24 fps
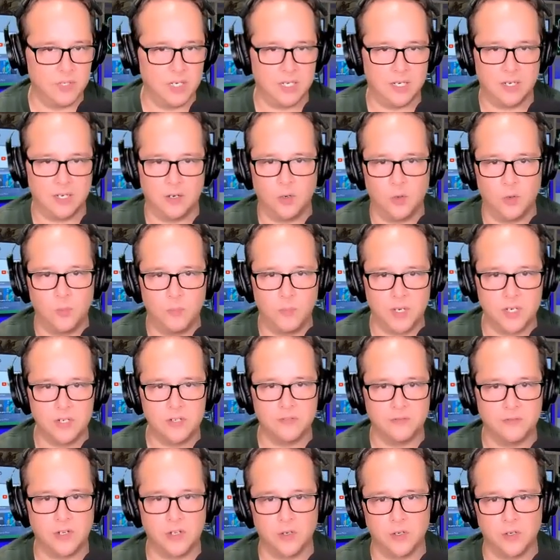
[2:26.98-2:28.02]
a whole bunch
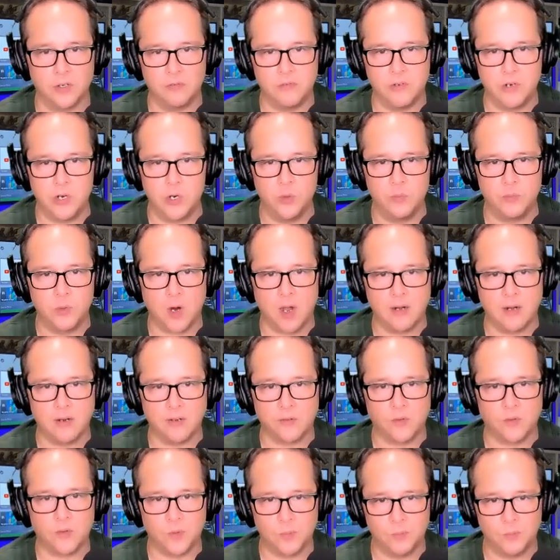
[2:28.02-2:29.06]
of other new
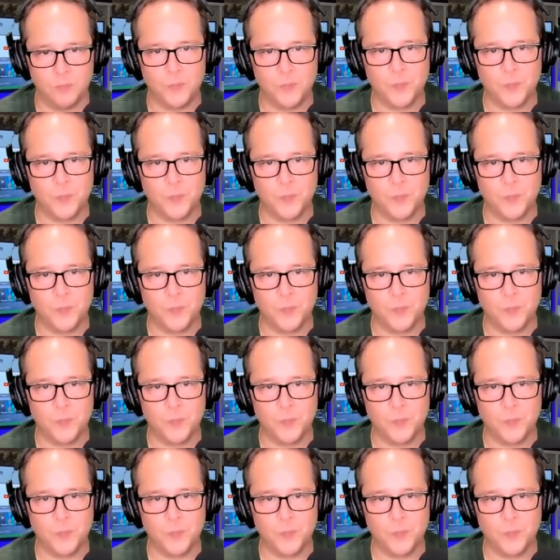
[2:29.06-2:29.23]
products.